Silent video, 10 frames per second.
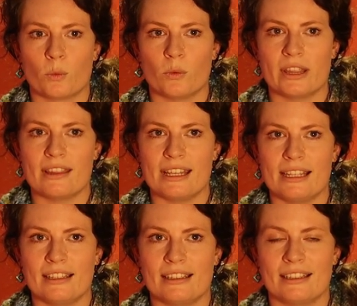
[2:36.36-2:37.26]
One
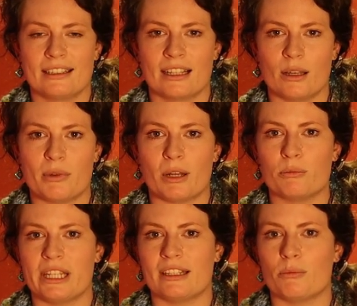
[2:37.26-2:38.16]
thing about
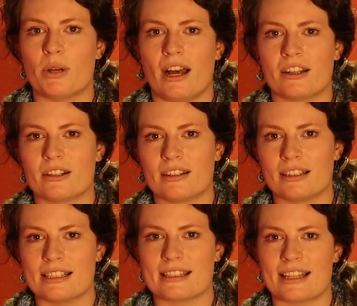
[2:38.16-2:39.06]
being a potter
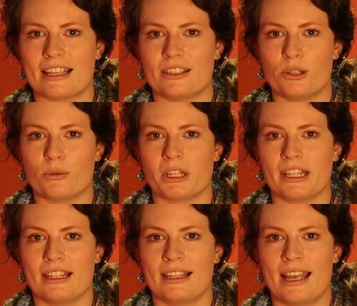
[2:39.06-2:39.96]
is that you
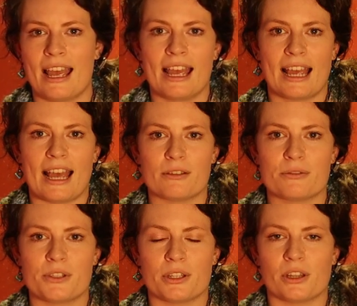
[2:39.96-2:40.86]
really have
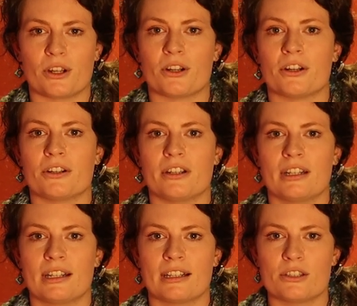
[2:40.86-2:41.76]
to learn
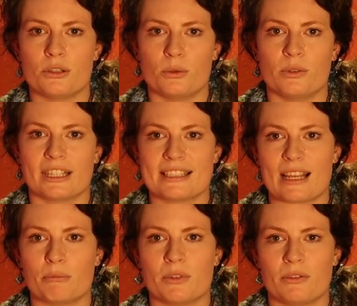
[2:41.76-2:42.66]
to
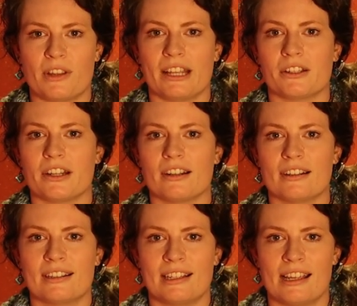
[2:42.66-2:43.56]
accept
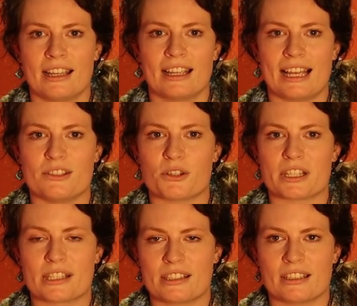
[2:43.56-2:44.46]
failure and
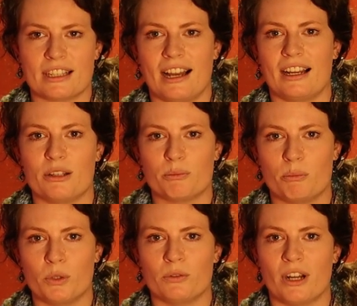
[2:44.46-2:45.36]
just
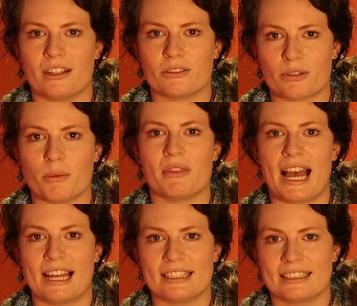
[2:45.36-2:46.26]
move on from
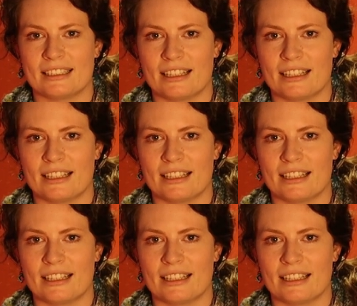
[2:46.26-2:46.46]
that.